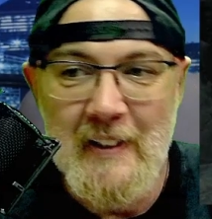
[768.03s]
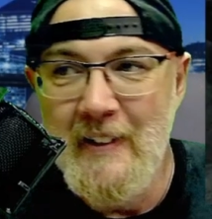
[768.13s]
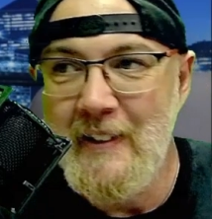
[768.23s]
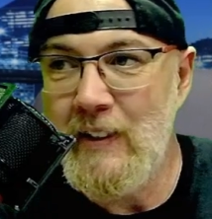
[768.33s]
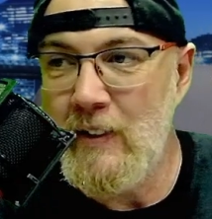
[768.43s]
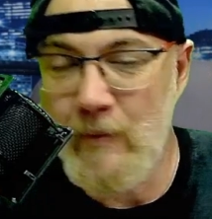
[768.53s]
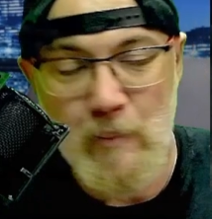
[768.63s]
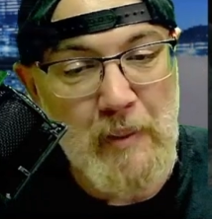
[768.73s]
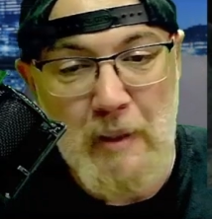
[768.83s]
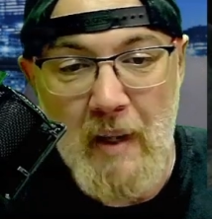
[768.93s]
You know,
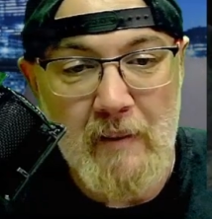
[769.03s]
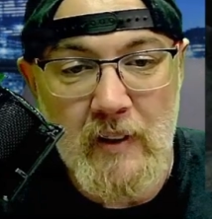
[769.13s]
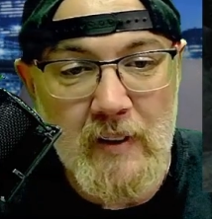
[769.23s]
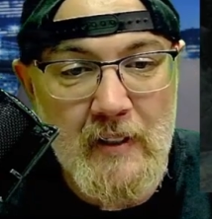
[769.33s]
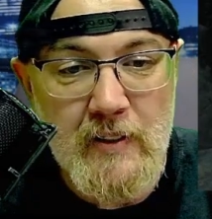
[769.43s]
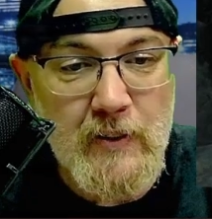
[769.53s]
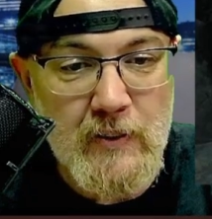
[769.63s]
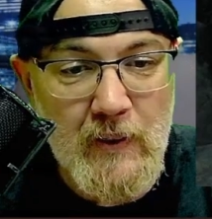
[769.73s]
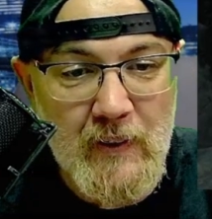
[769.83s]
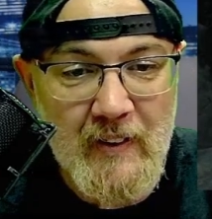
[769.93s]
believe me, I've done that too.
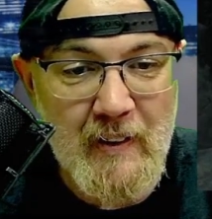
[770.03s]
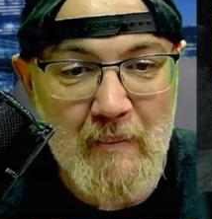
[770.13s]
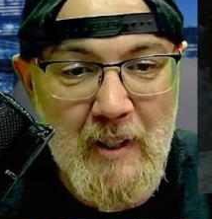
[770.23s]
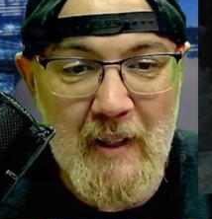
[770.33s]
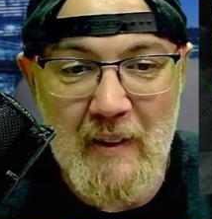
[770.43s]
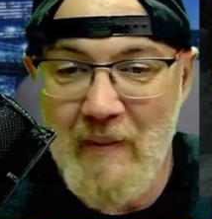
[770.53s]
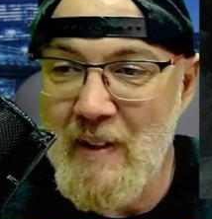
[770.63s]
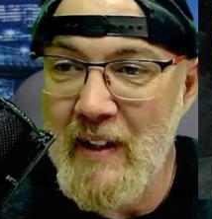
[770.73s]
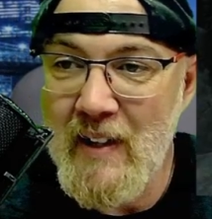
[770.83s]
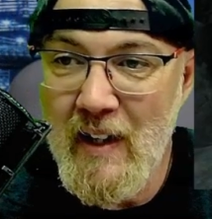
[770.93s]
So I'm
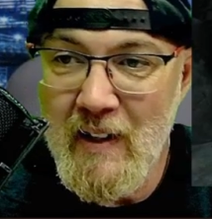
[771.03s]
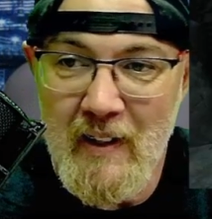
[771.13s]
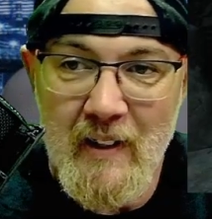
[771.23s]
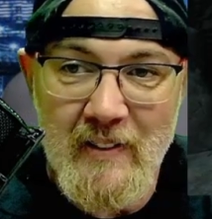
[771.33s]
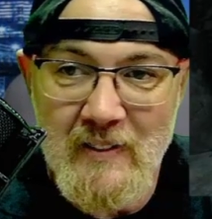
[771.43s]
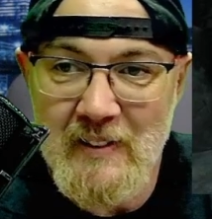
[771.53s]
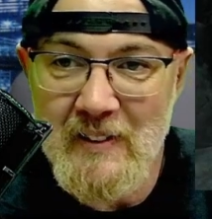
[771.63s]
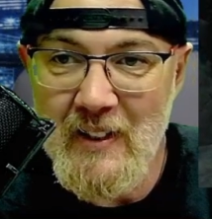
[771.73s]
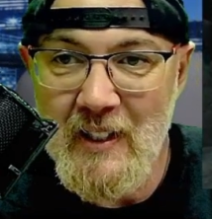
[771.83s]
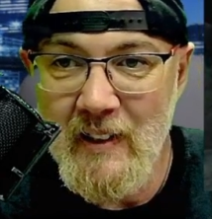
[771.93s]
not knocking it because
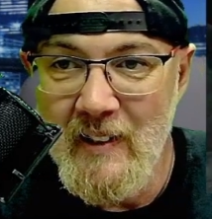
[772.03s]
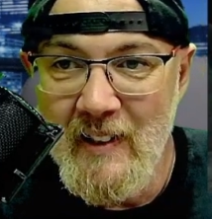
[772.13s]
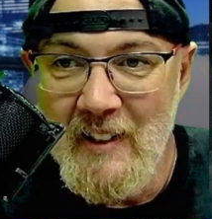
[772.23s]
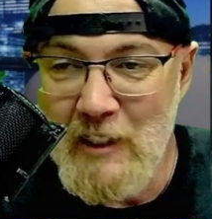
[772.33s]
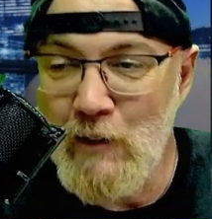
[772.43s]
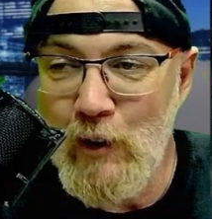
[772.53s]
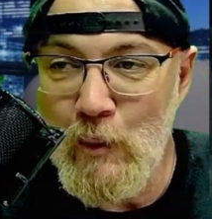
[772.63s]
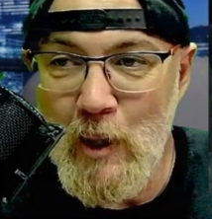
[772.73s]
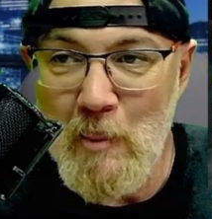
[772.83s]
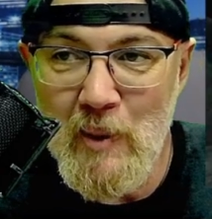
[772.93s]
it's a fun
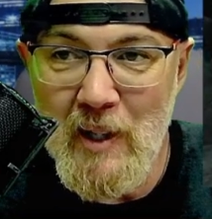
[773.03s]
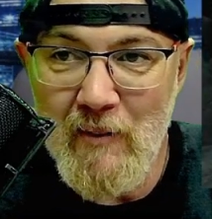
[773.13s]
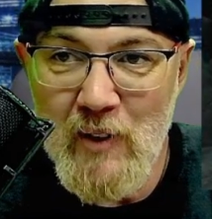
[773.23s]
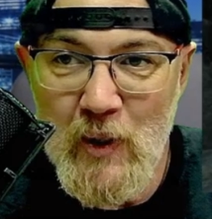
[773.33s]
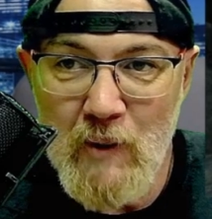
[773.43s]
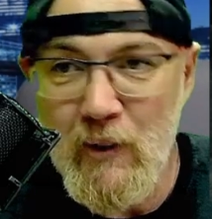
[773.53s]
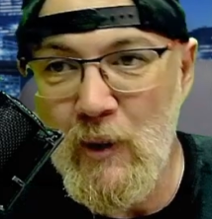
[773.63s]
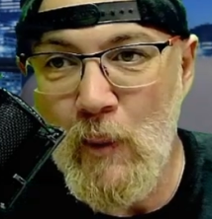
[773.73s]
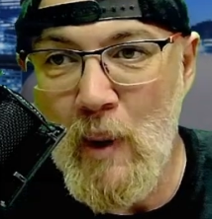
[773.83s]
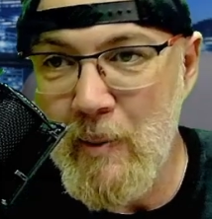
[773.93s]
way to play if you go in with
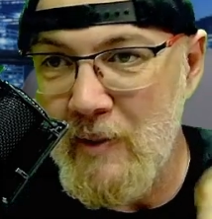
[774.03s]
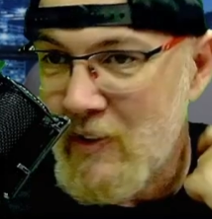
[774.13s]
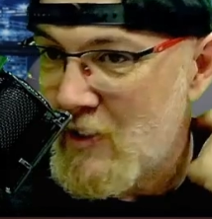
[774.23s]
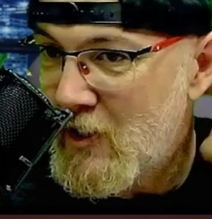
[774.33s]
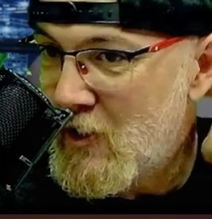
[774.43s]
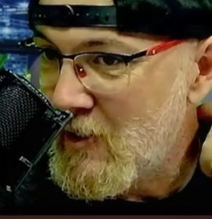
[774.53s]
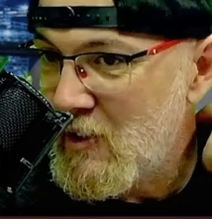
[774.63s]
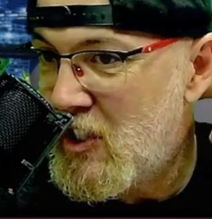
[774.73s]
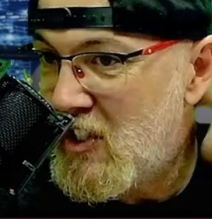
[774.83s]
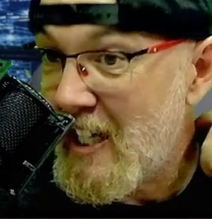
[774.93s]
no weapons and just
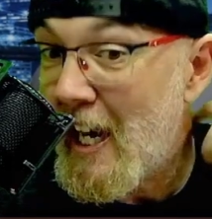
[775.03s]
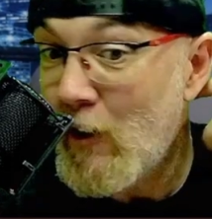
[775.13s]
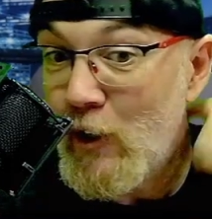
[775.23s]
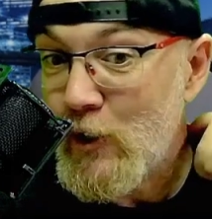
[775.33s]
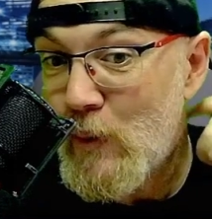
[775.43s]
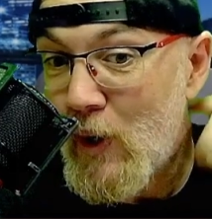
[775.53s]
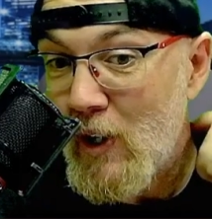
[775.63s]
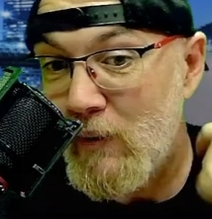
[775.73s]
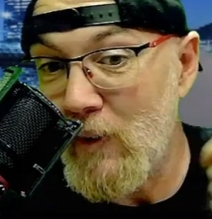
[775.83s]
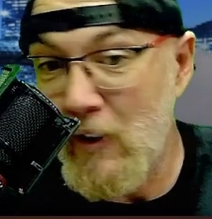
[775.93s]
see how good you are
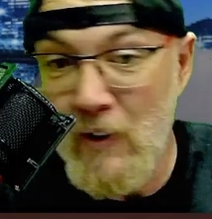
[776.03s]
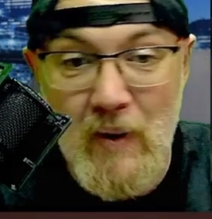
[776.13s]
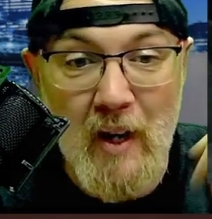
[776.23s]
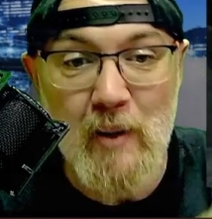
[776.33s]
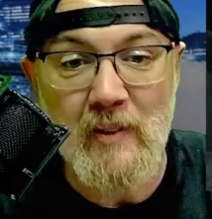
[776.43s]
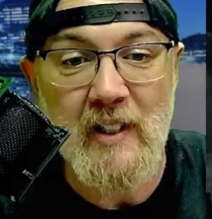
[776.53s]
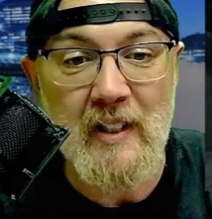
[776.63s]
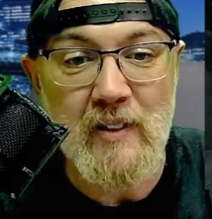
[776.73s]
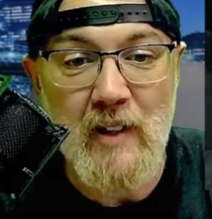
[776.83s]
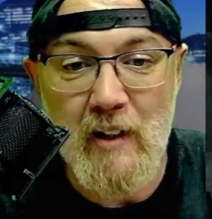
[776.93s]
and running around
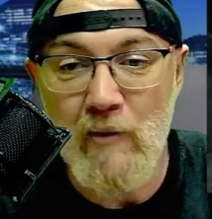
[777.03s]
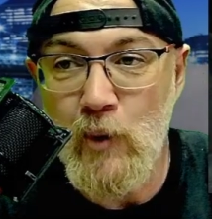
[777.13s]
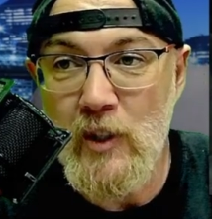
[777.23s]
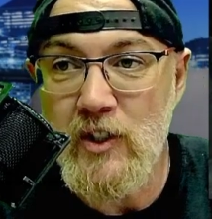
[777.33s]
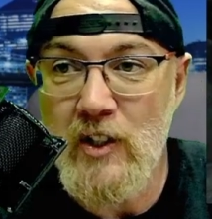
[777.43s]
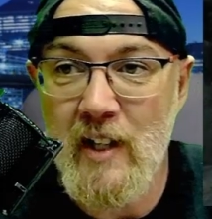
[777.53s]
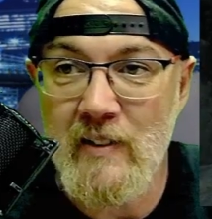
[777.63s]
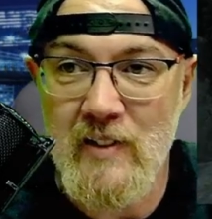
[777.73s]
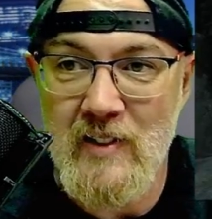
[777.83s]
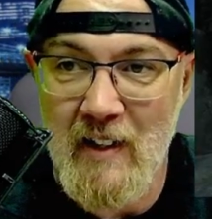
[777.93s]
and avoiding
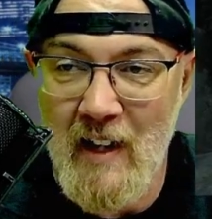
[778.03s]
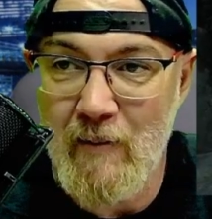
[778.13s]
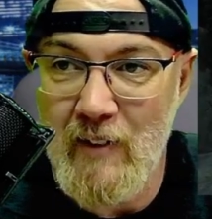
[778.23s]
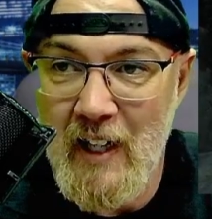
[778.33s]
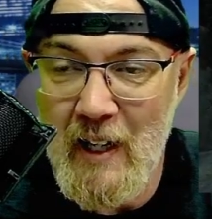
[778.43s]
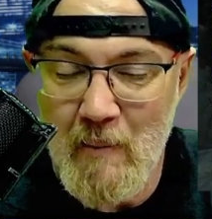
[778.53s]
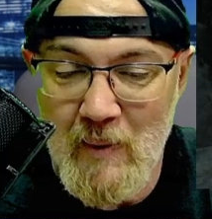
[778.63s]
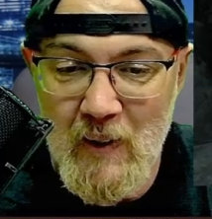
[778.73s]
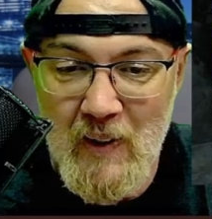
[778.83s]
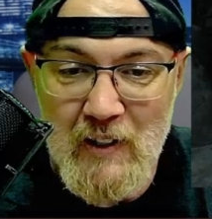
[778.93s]
shots. It's a kind of a game.
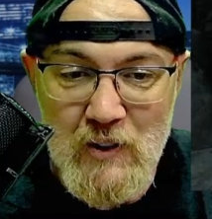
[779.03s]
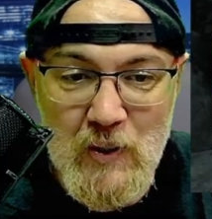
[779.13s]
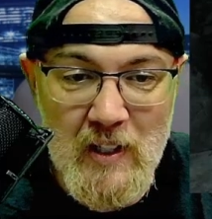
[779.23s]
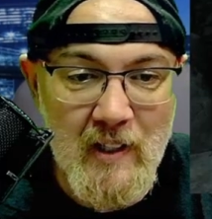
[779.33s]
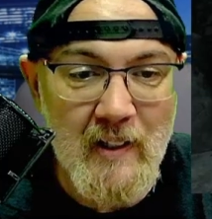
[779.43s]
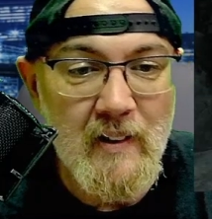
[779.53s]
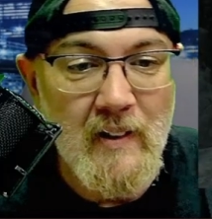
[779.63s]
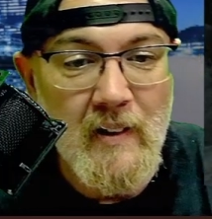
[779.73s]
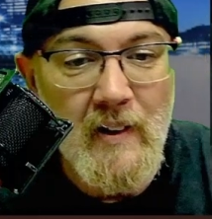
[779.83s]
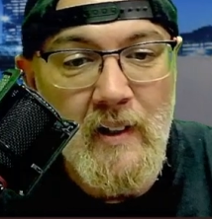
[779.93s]
You know, I enjoy that.
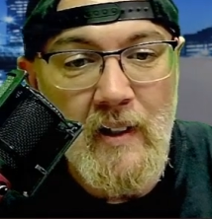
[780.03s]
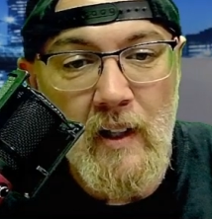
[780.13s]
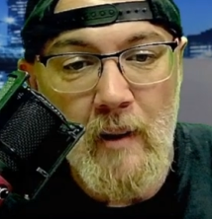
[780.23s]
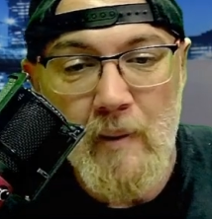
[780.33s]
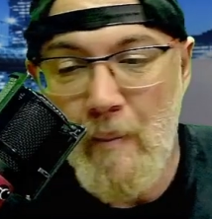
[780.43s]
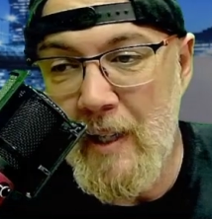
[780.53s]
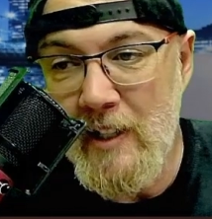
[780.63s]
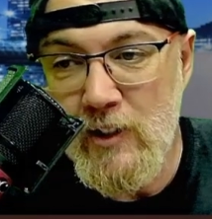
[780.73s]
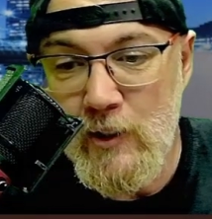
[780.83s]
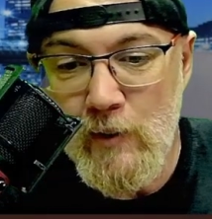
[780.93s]
I might
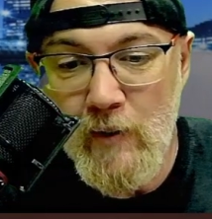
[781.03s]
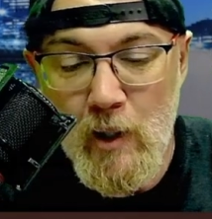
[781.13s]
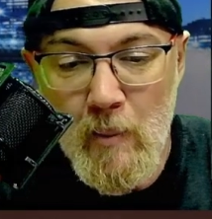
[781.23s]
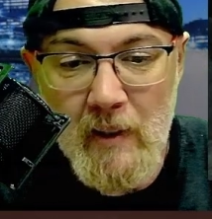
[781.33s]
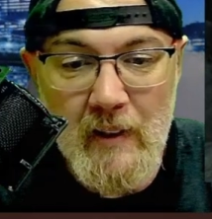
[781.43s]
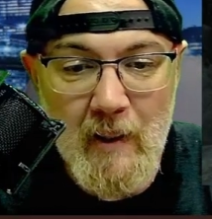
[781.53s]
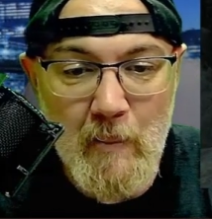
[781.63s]
actually do a video about that.